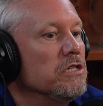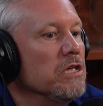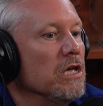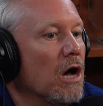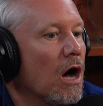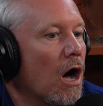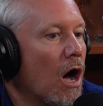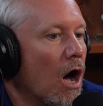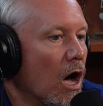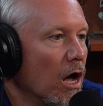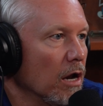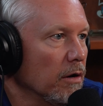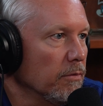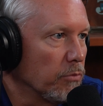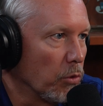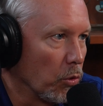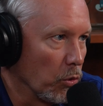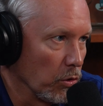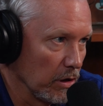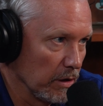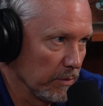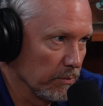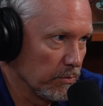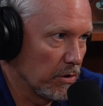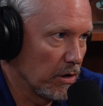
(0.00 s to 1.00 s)
the
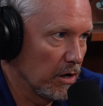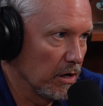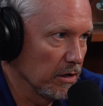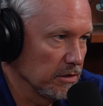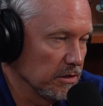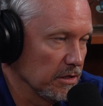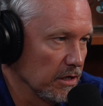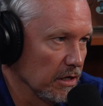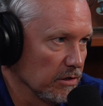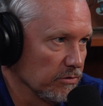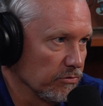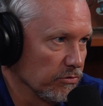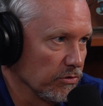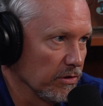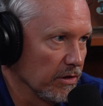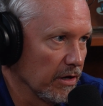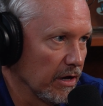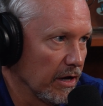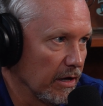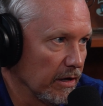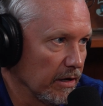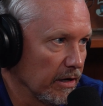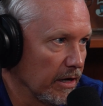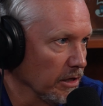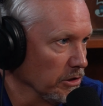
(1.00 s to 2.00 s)
onboarding process for
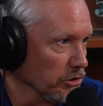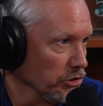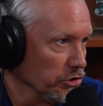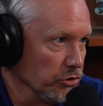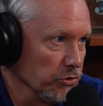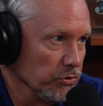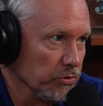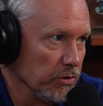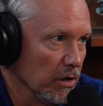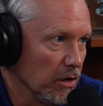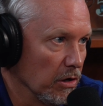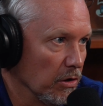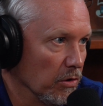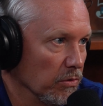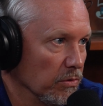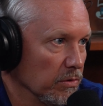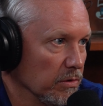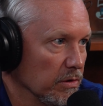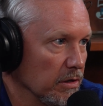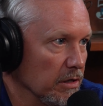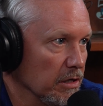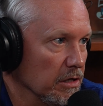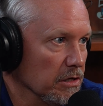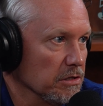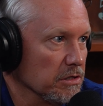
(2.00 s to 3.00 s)
that, as you know,
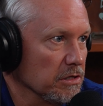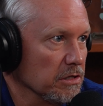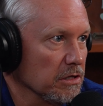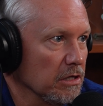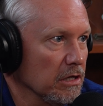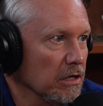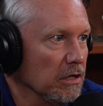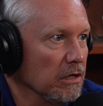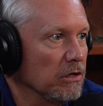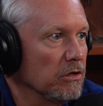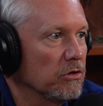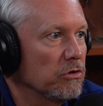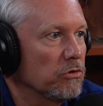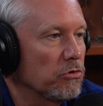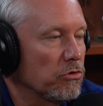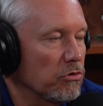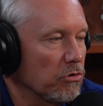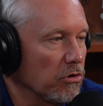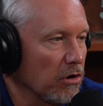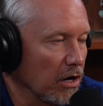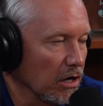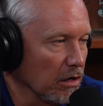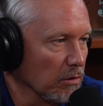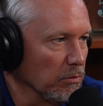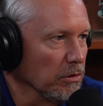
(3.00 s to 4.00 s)
is
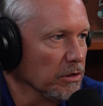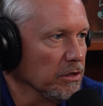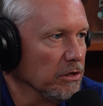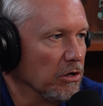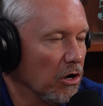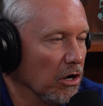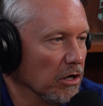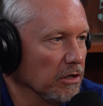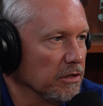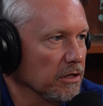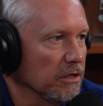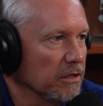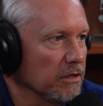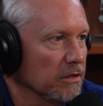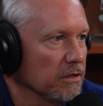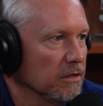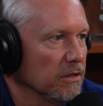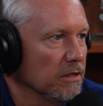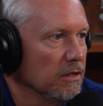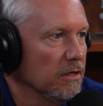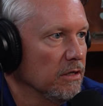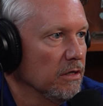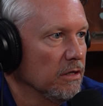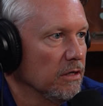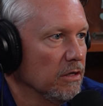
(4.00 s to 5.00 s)
incredibly daunting,
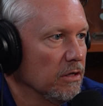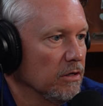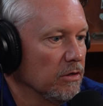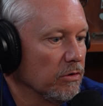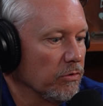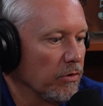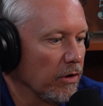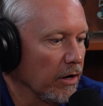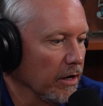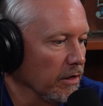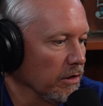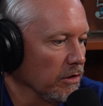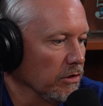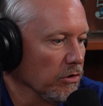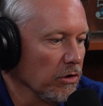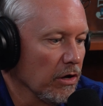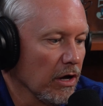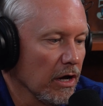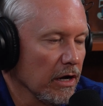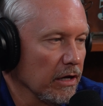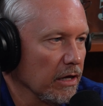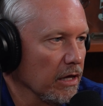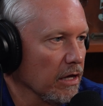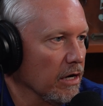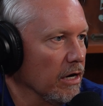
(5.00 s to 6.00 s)
right? You got
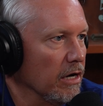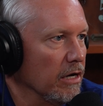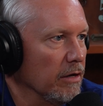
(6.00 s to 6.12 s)
to get an